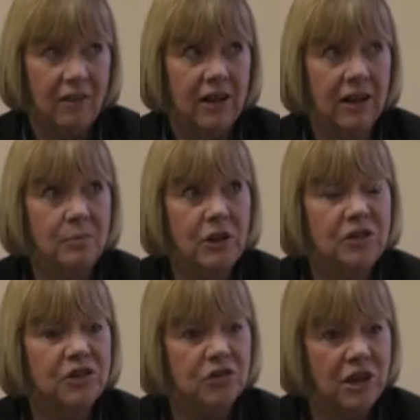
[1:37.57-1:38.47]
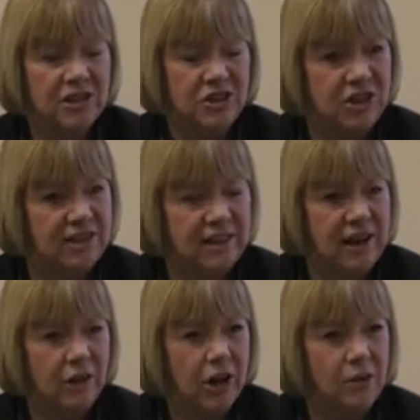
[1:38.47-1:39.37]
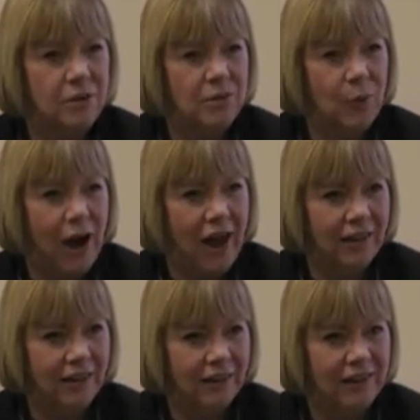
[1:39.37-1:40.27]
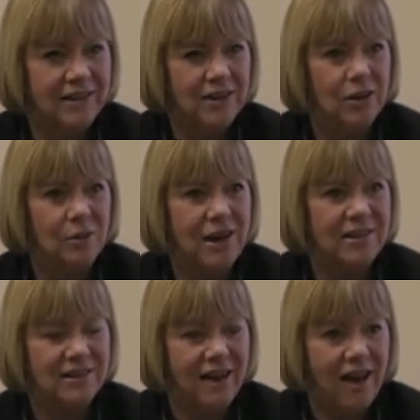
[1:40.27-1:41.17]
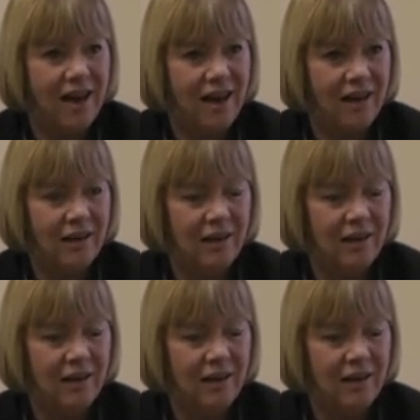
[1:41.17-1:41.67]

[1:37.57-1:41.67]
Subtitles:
They can build strategies, it never goes away, it's always there,